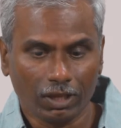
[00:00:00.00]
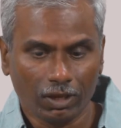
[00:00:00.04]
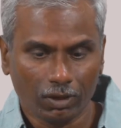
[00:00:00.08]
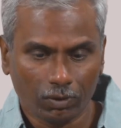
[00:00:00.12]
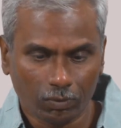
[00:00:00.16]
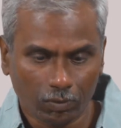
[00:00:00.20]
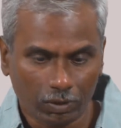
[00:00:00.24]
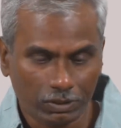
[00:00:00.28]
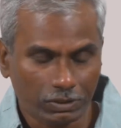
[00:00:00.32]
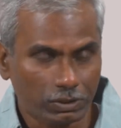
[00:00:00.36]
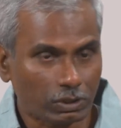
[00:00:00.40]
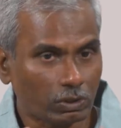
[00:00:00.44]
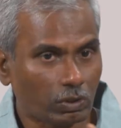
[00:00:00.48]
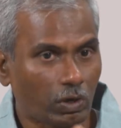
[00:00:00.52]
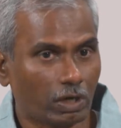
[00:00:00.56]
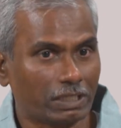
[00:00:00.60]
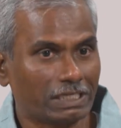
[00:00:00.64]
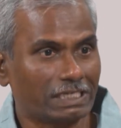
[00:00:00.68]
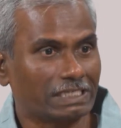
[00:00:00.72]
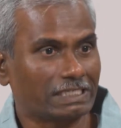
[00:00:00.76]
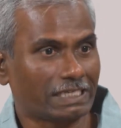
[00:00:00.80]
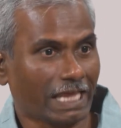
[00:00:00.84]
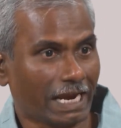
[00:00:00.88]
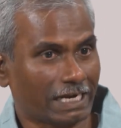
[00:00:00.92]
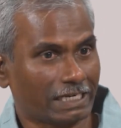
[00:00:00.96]
One is called the
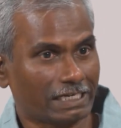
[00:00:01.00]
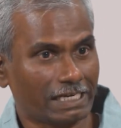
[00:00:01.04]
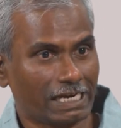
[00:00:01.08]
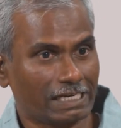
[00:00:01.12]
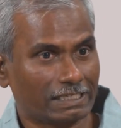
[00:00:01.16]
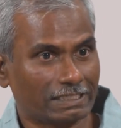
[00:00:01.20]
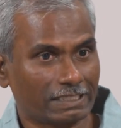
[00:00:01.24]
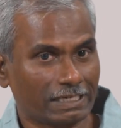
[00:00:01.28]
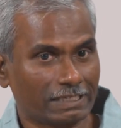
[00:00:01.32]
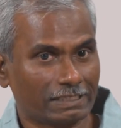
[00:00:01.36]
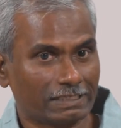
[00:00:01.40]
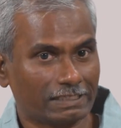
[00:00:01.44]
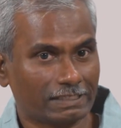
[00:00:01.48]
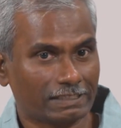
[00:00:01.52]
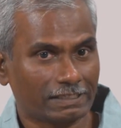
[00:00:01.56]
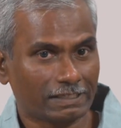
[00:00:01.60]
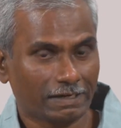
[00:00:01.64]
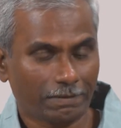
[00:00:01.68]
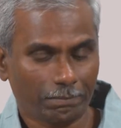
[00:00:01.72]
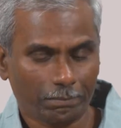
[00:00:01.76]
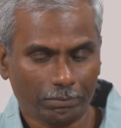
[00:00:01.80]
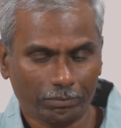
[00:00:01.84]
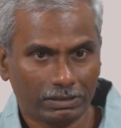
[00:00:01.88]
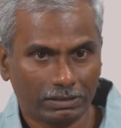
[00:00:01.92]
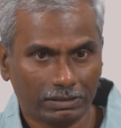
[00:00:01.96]
tactile sense,
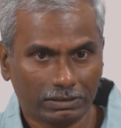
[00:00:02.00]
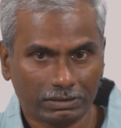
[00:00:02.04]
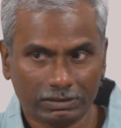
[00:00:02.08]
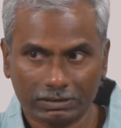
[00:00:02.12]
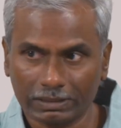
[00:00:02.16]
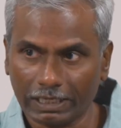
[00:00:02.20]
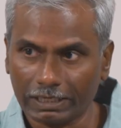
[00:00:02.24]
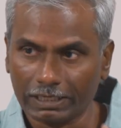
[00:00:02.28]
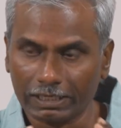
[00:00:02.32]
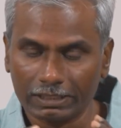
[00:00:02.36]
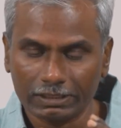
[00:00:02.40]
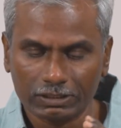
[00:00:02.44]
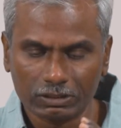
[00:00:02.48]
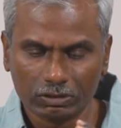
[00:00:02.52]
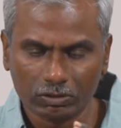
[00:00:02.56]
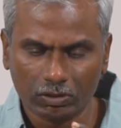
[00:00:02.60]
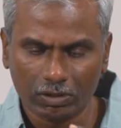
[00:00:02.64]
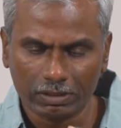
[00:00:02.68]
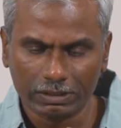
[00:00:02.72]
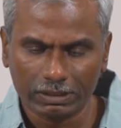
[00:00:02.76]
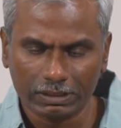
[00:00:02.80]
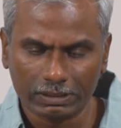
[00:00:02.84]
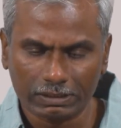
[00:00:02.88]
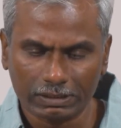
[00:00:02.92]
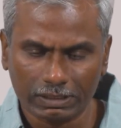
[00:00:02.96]
second is called
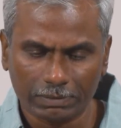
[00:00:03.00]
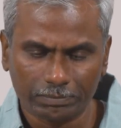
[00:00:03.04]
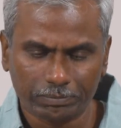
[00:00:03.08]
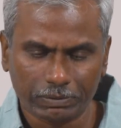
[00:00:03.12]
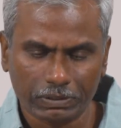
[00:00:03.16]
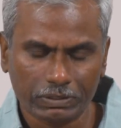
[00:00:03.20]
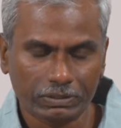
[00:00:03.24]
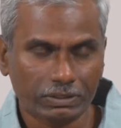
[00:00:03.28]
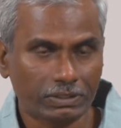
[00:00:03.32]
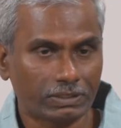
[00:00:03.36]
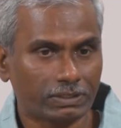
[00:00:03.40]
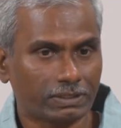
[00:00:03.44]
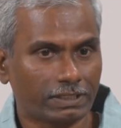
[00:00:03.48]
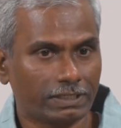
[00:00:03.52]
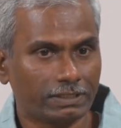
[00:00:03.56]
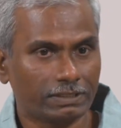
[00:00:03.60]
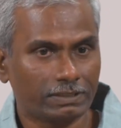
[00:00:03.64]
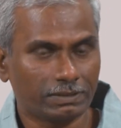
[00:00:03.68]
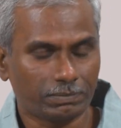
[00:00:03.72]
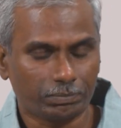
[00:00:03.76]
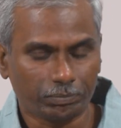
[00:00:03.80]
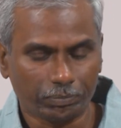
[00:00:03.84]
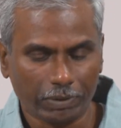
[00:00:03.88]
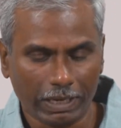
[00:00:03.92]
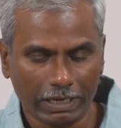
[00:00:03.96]
the temperature sense,
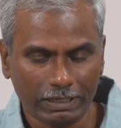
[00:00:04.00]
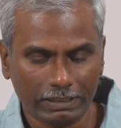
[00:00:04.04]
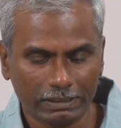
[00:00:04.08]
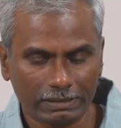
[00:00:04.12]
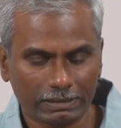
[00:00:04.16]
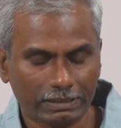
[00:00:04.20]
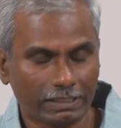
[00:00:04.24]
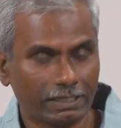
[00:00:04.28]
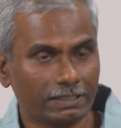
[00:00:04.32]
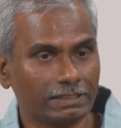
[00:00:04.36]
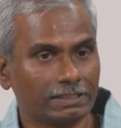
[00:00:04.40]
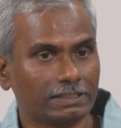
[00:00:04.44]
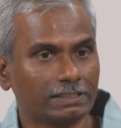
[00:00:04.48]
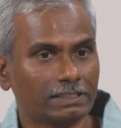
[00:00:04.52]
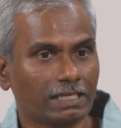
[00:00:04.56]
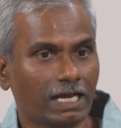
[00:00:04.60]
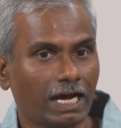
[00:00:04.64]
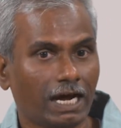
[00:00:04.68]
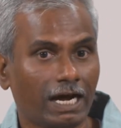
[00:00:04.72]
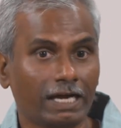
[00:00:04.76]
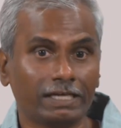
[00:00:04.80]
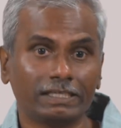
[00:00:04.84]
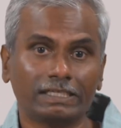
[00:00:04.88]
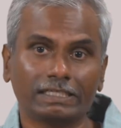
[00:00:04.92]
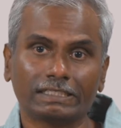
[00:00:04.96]
pain sense
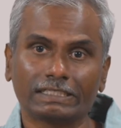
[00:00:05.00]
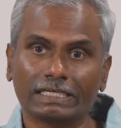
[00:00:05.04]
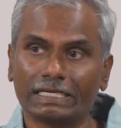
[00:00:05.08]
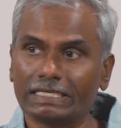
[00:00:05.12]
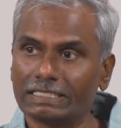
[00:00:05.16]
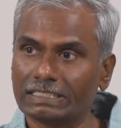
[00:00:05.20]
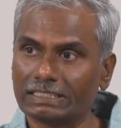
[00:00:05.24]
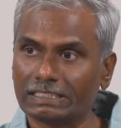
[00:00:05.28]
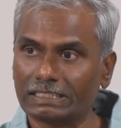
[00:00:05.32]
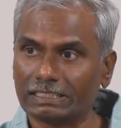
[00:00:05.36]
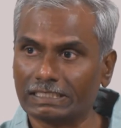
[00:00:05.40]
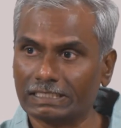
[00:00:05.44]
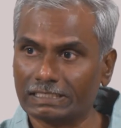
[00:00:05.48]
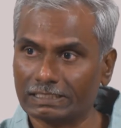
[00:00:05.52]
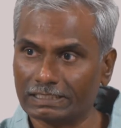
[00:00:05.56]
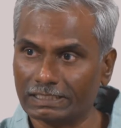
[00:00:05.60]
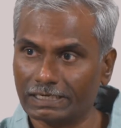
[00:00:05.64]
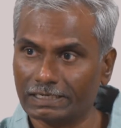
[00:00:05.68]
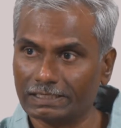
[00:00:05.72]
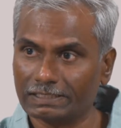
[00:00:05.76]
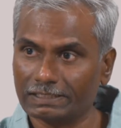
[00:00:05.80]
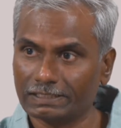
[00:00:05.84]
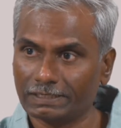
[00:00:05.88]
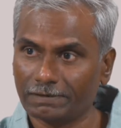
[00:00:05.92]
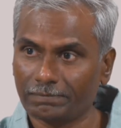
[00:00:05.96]
and the kinesthetic
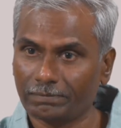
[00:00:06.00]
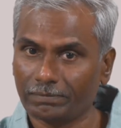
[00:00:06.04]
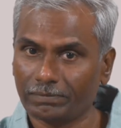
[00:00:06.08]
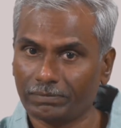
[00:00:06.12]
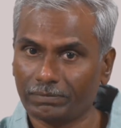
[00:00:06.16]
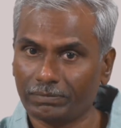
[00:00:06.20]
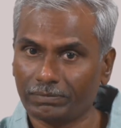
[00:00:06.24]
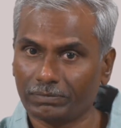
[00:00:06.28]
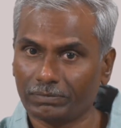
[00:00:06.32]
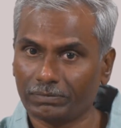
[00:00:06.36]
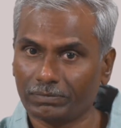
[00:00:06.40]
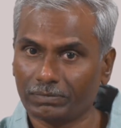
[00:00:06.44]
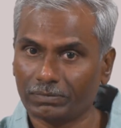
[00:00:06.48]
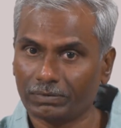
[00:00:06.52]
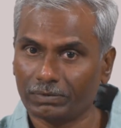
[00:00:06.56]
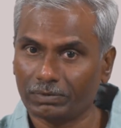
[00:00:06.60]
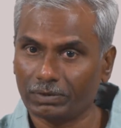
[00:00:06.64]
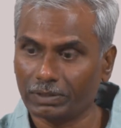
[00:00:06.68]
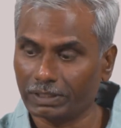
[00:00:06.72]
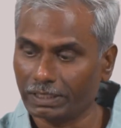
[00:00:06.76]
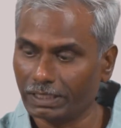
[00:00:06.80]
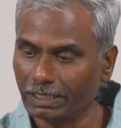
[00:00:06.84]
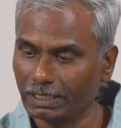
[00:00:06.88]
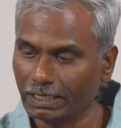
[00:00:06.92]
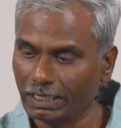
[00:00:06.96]
sense.
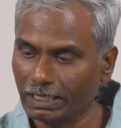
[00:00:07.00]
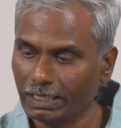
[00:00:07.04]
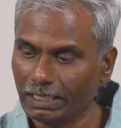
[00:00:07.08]
Okay.